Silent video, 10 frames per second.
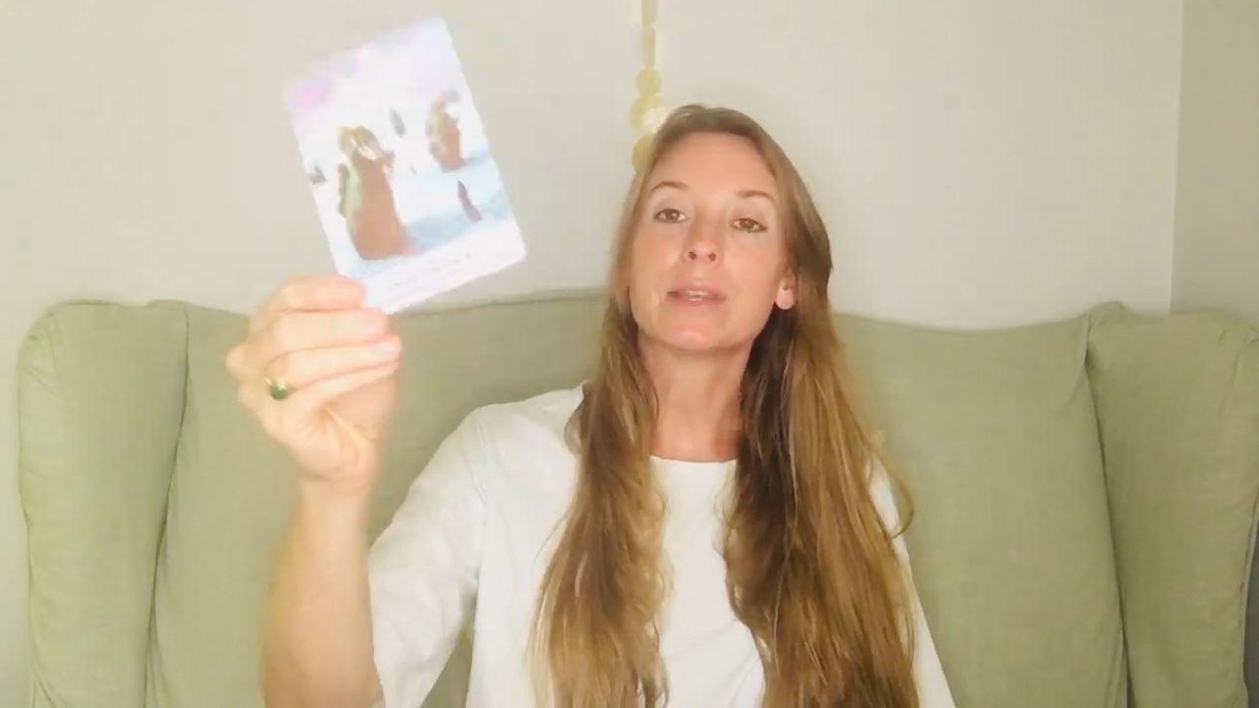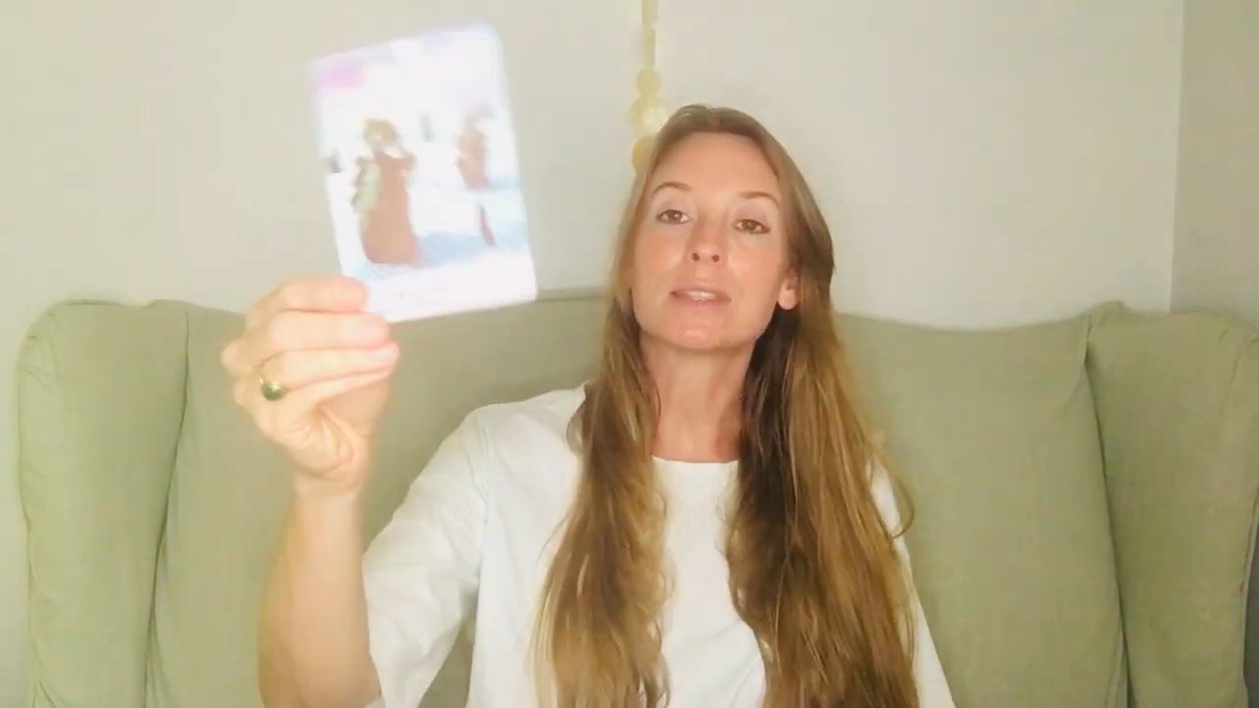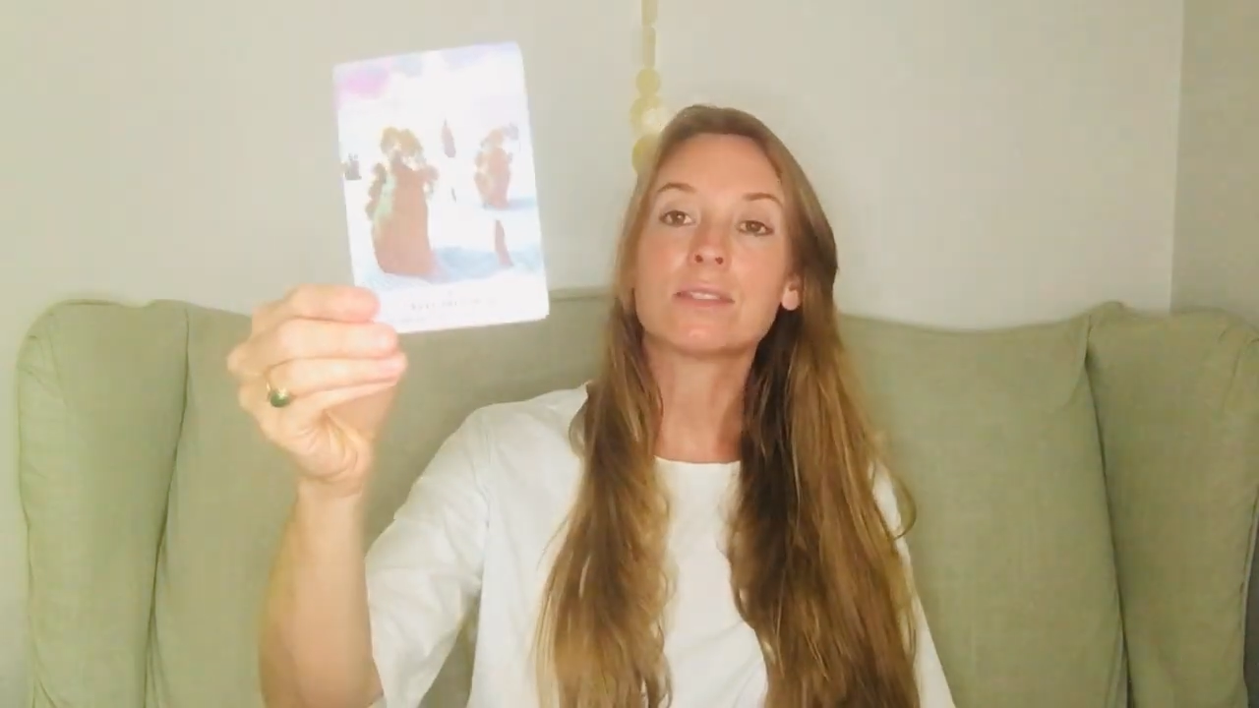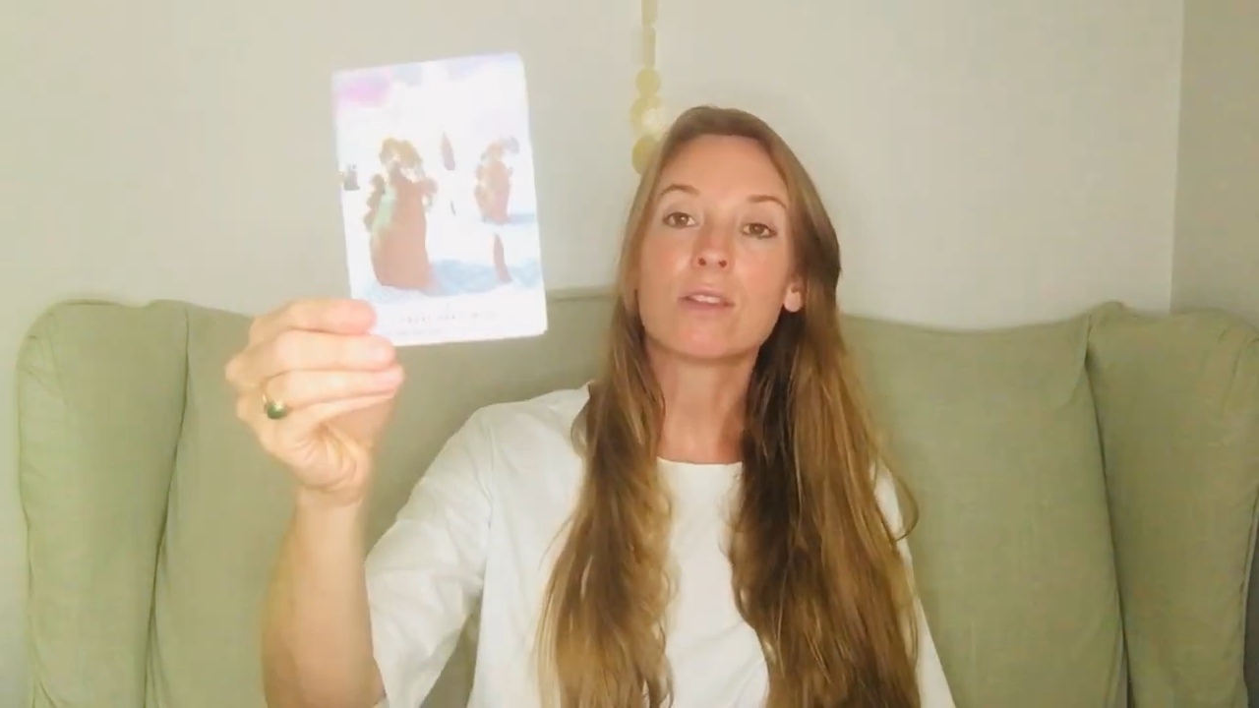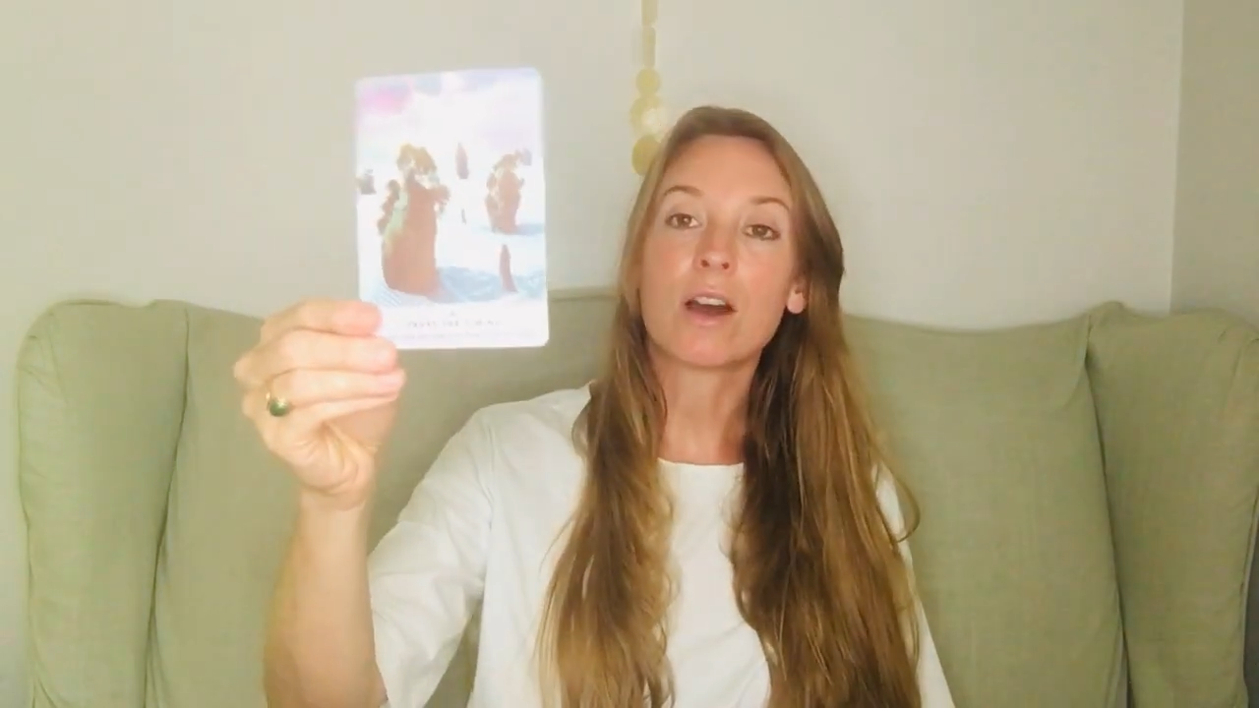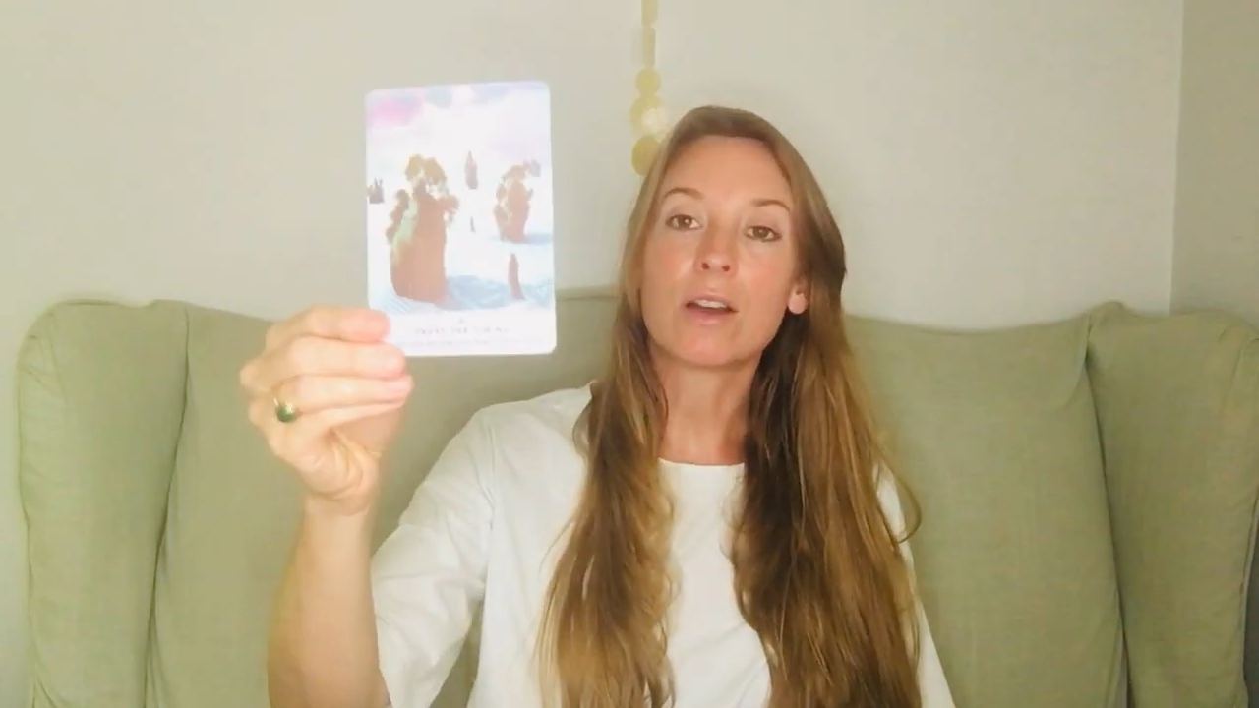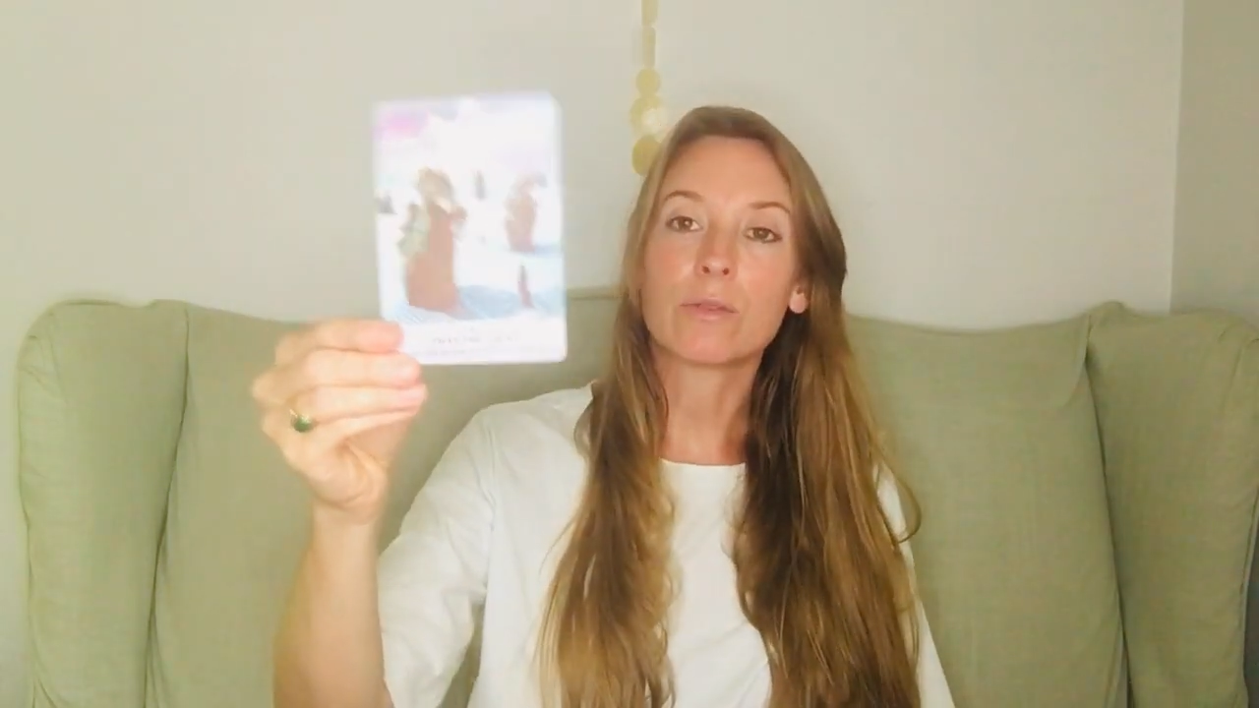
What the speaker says: is not